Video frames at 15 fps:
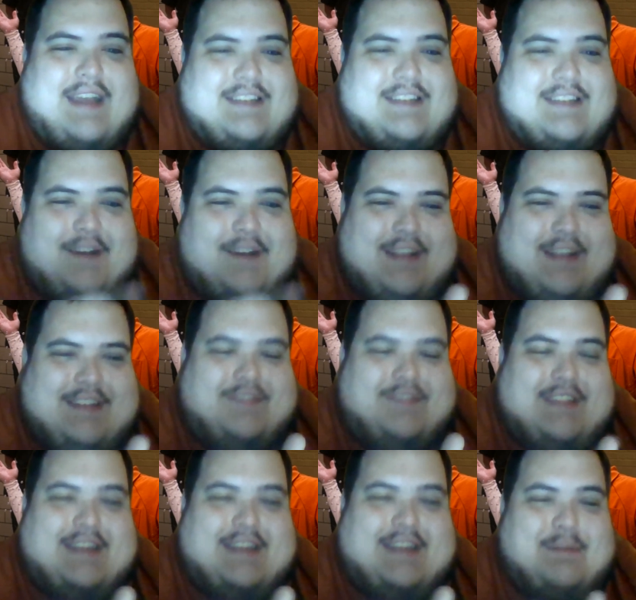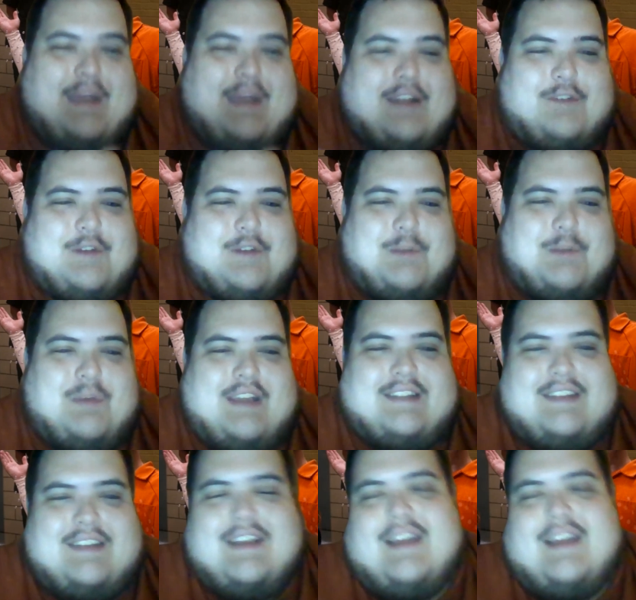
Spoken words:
So it really didn't matter who you picked.